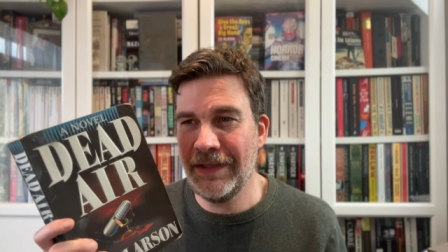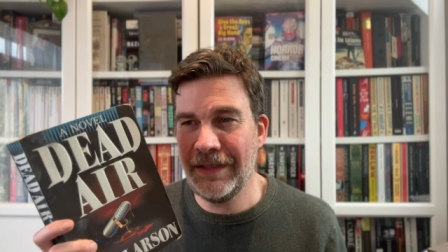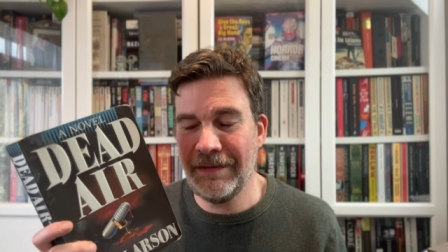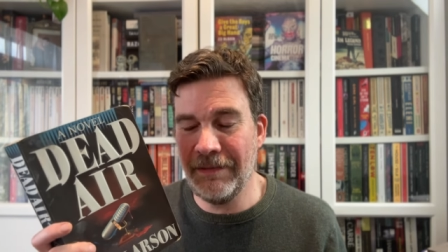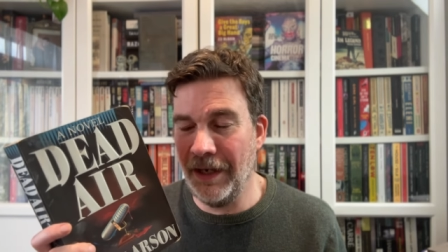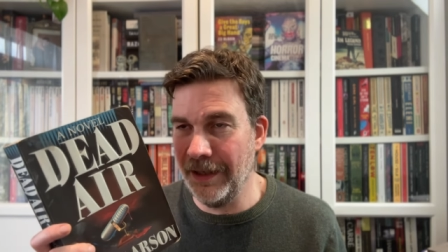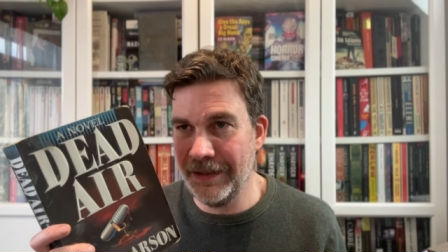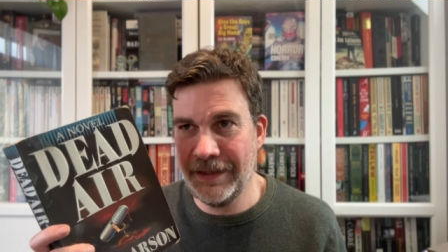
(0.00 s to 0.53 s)

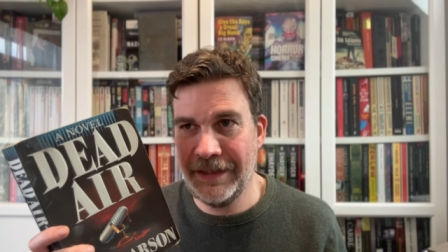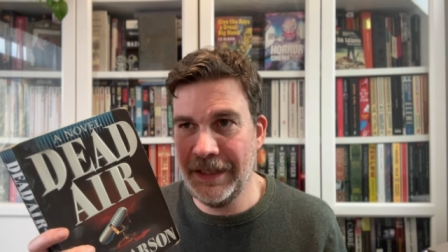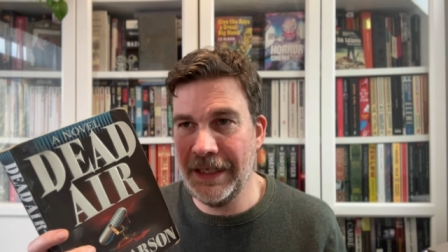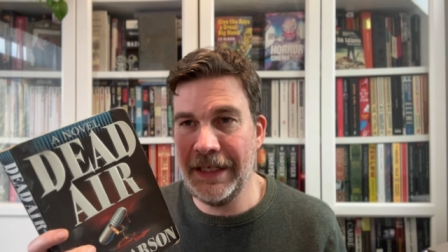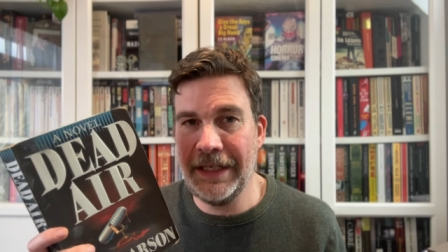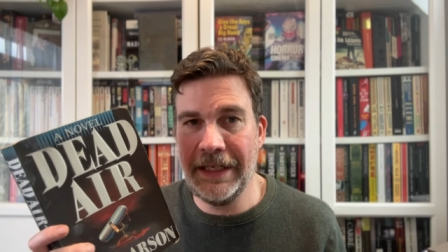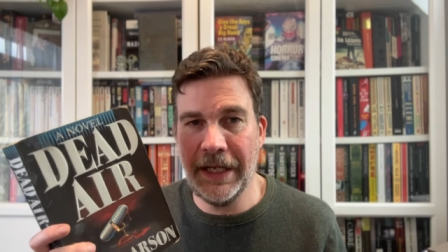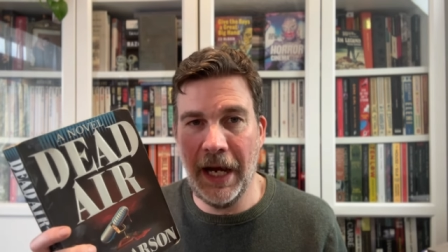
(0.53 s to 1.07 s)
like,
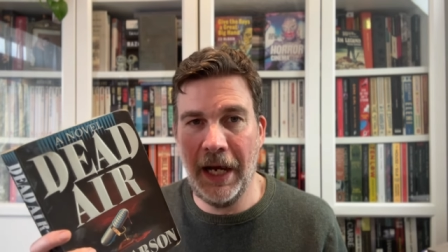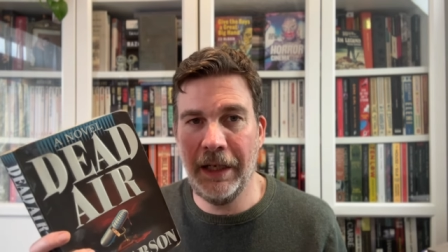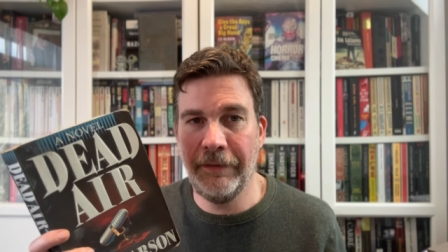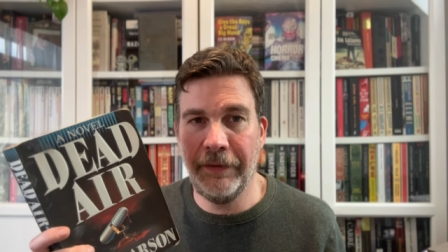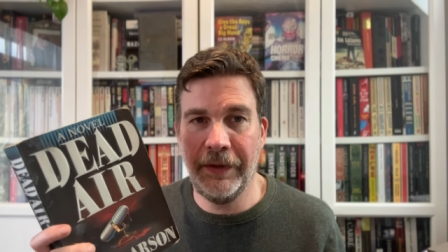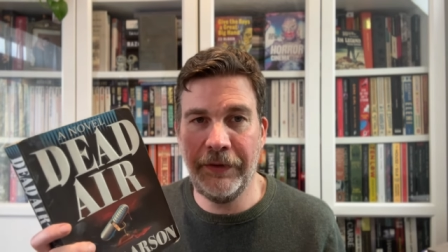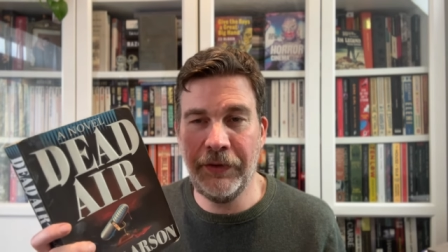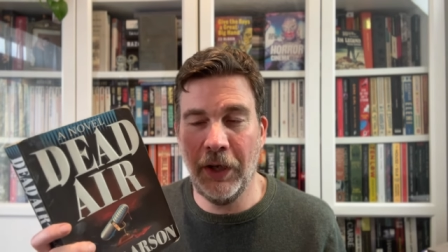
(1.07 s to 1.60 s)
silly,
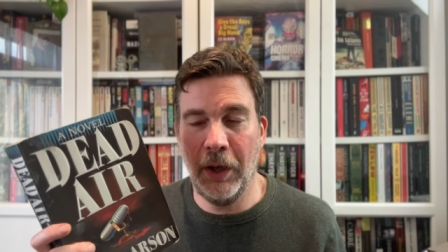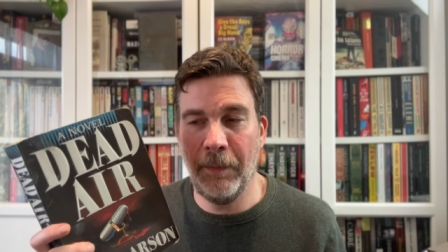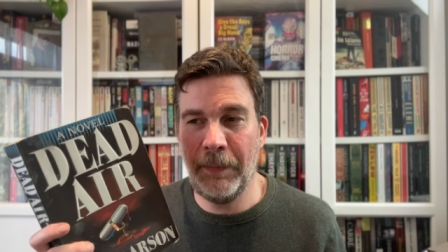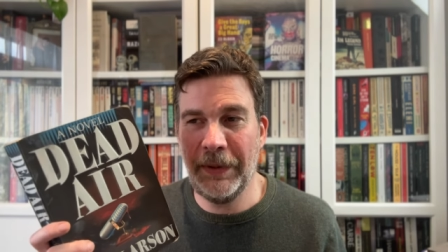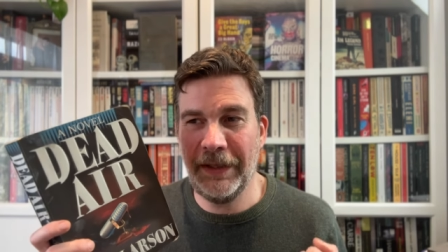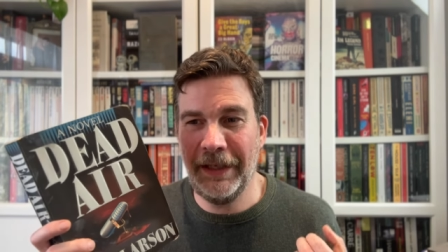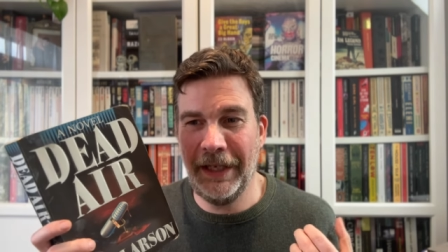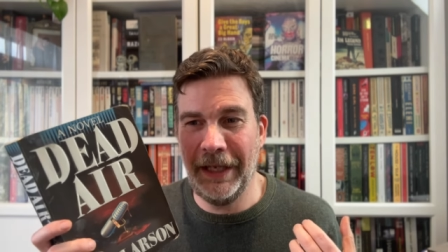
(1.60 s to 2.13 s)
over the top
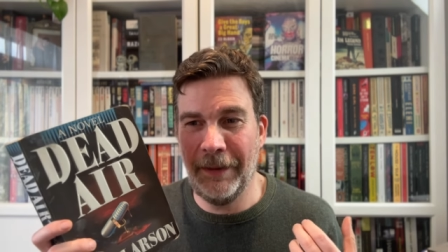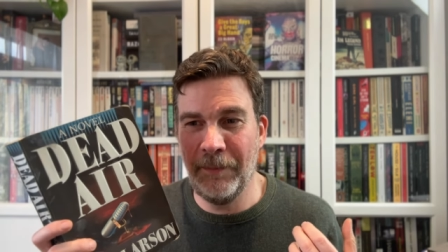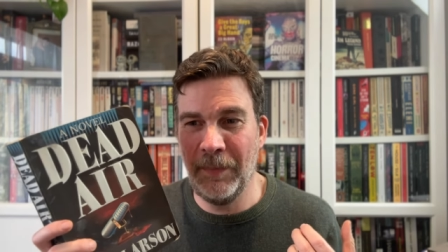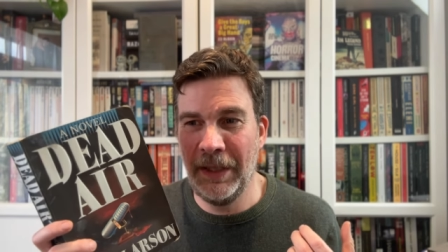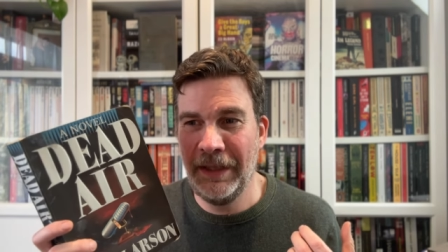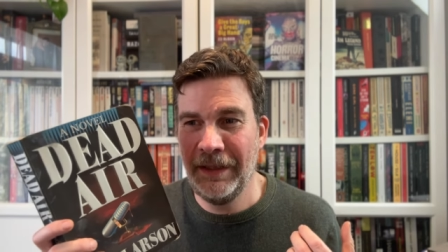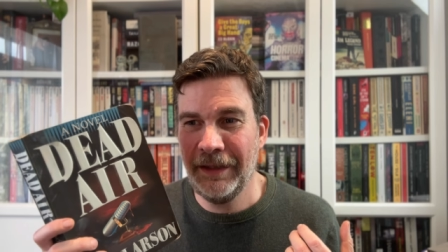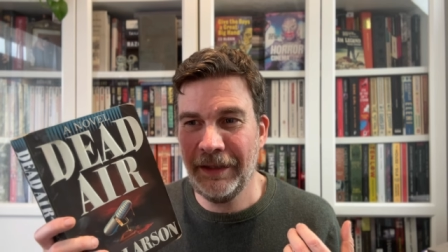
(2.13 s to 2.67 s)

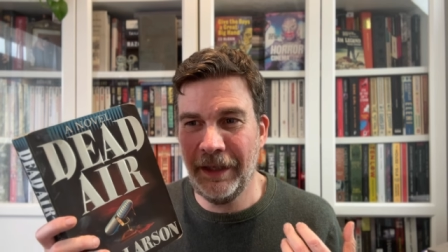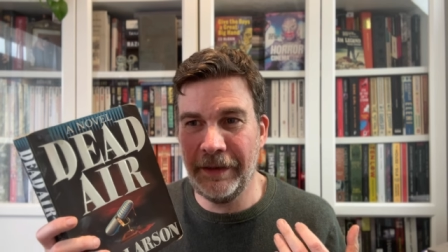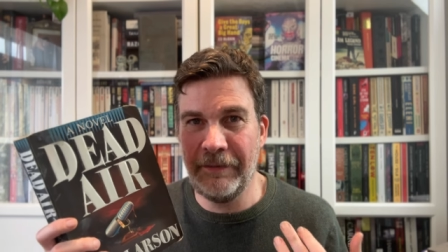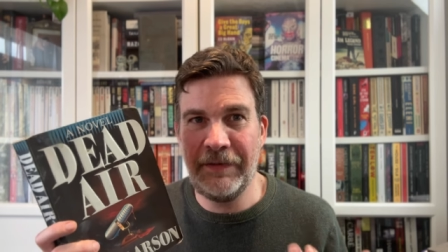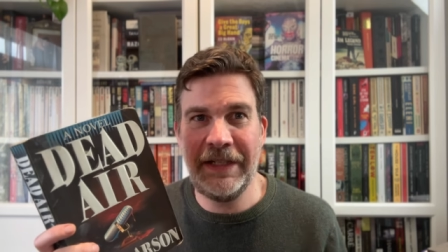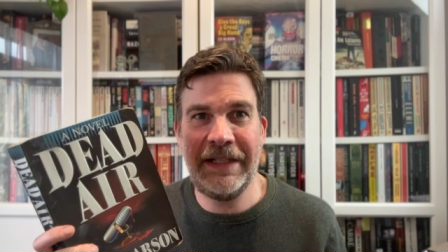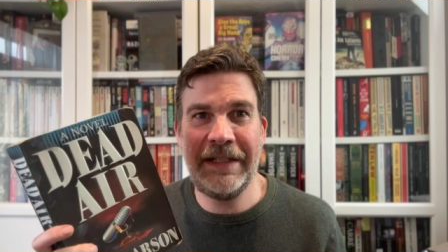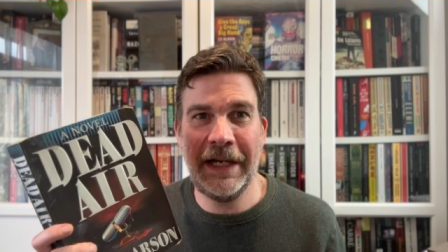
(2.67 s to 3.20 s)
kind
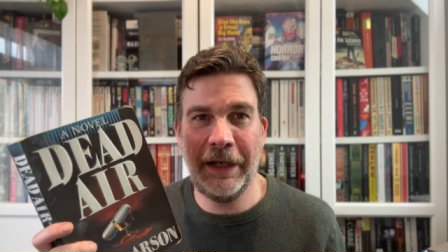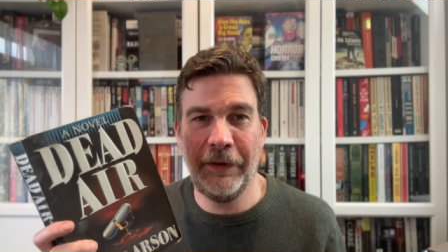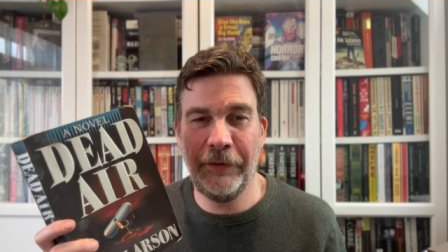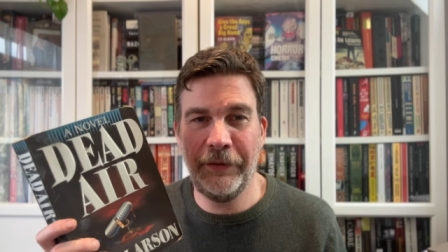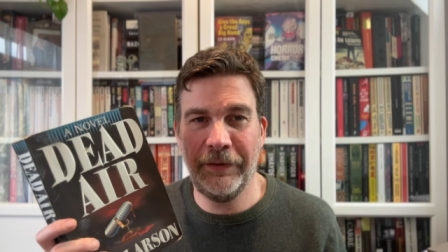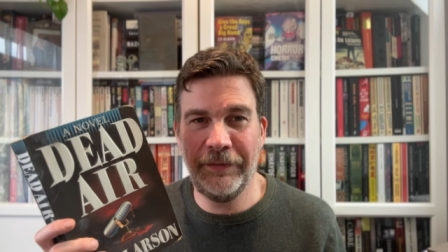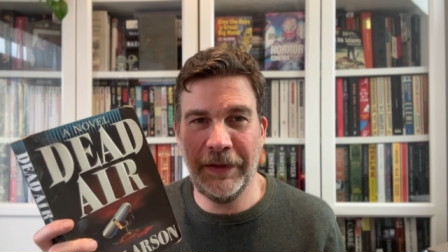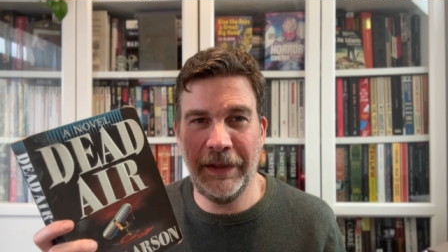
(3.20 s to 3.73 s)
of details
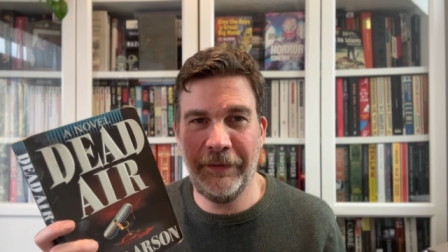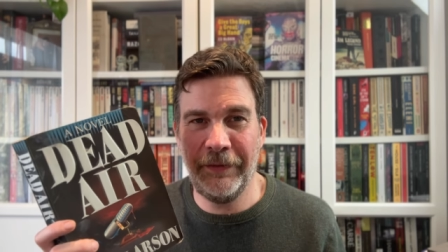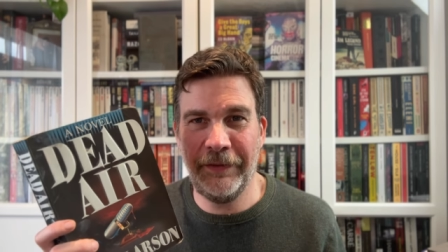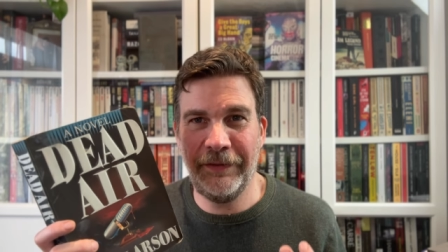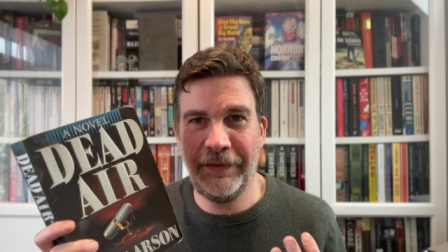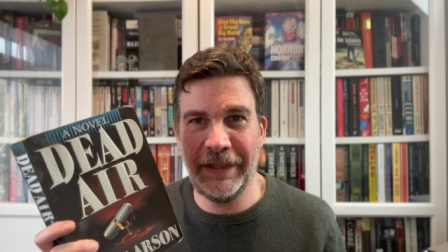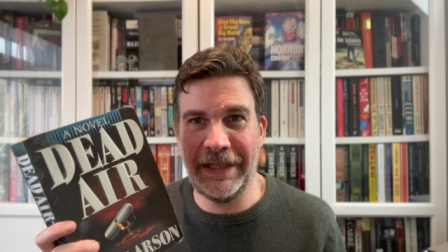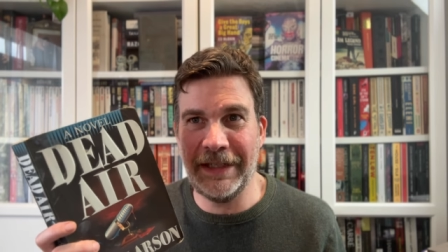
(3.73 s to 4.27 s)
of
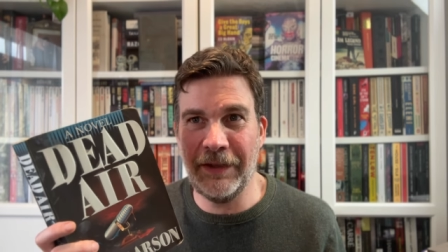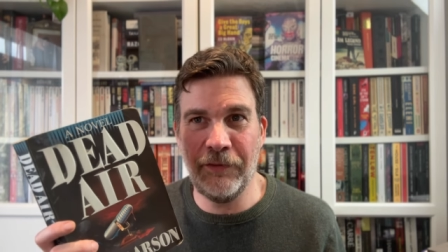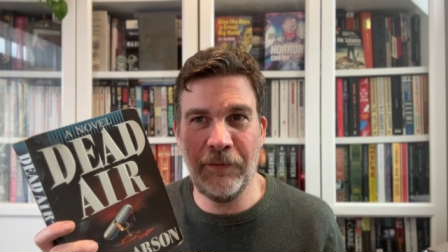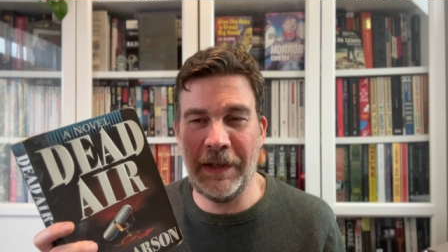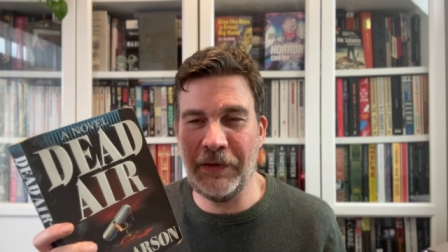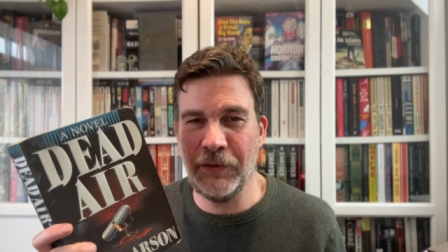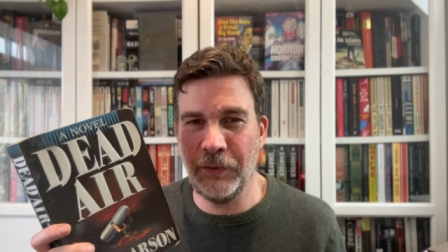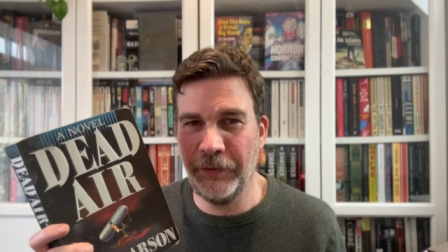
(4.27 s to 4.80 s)
Satanist
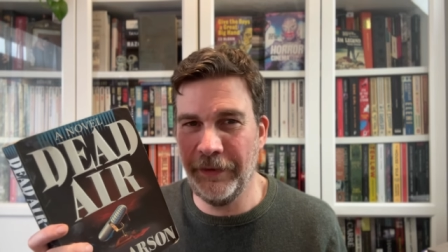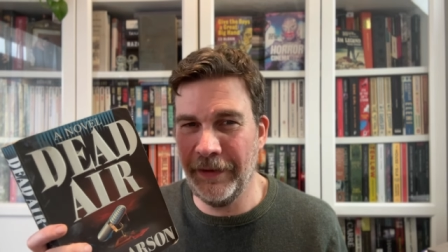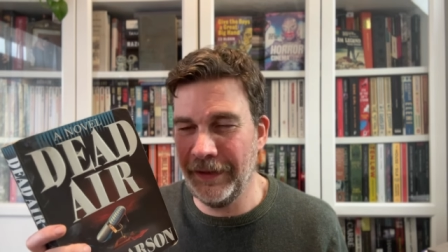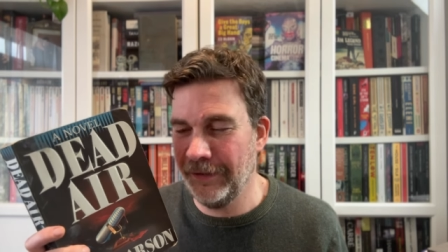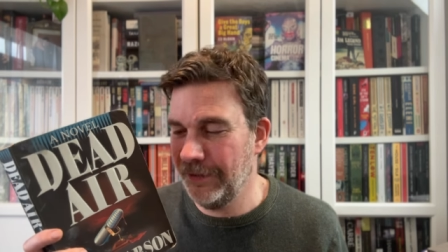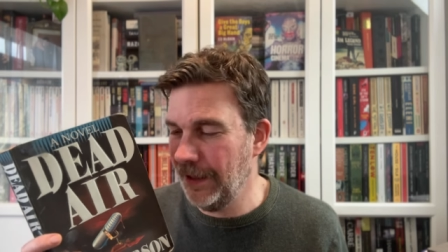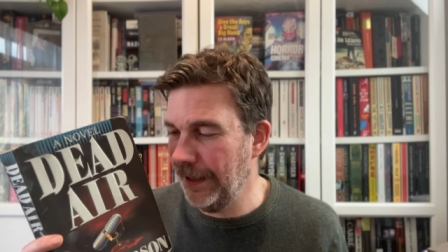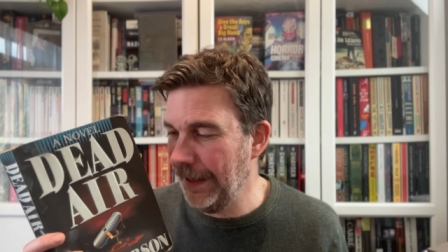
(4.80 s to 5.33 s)
rituals and
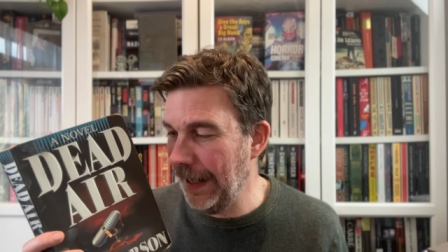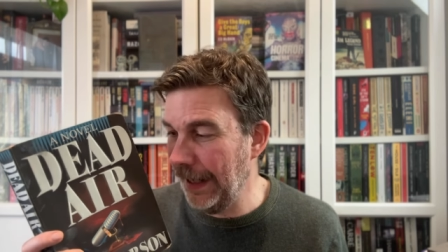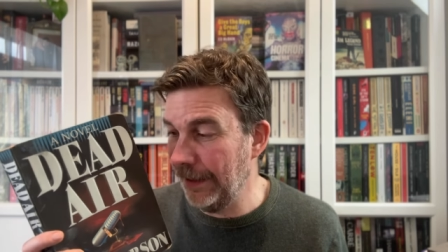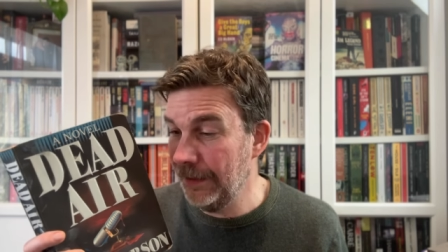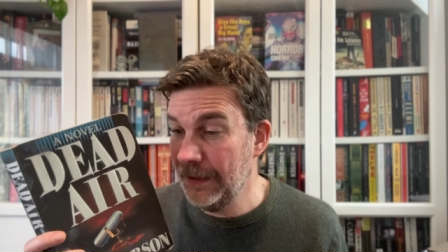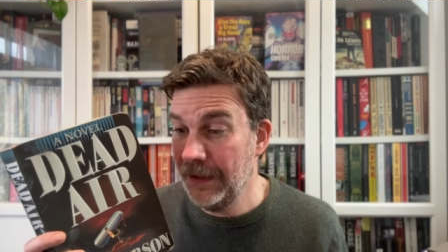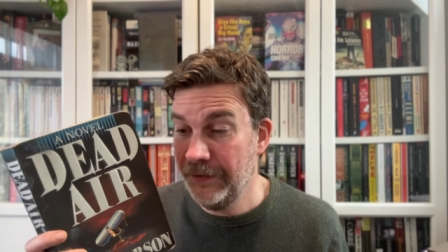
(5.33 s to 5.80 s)
things like that.